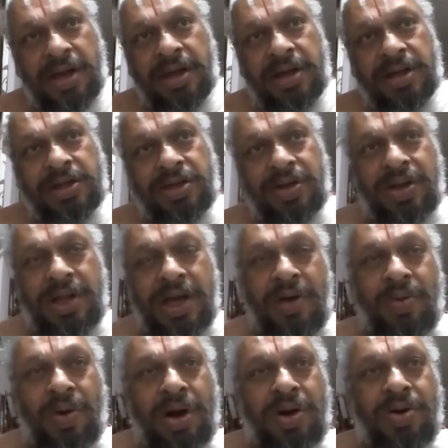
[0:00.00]
So there
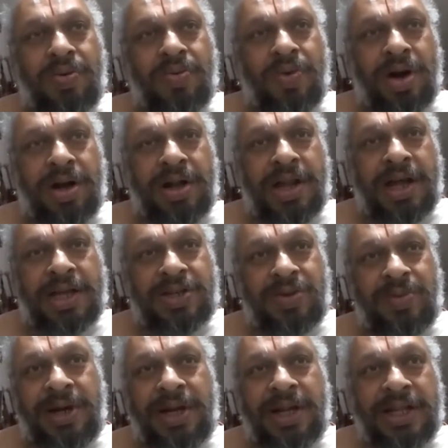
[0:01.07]
what has to
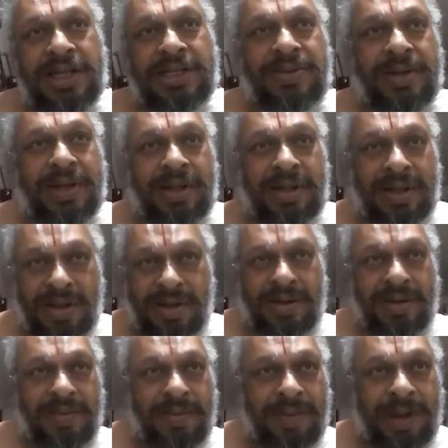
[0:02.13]
be done is, when
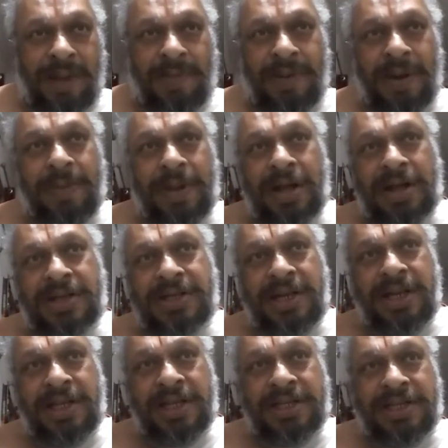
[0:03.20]
many people are
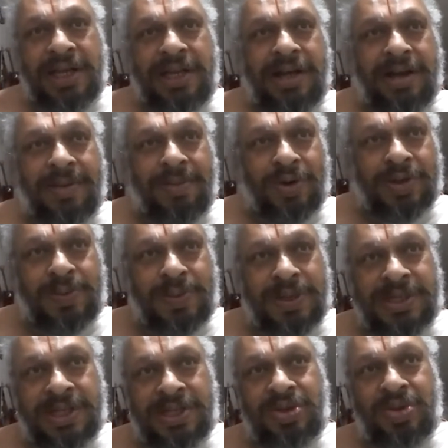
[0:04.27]
sitting, the senior most
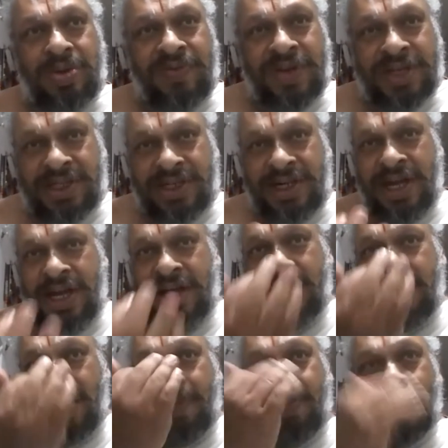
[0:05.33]
person should first take the
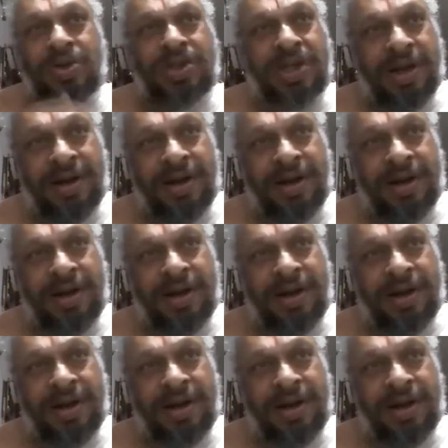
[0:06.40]
portion.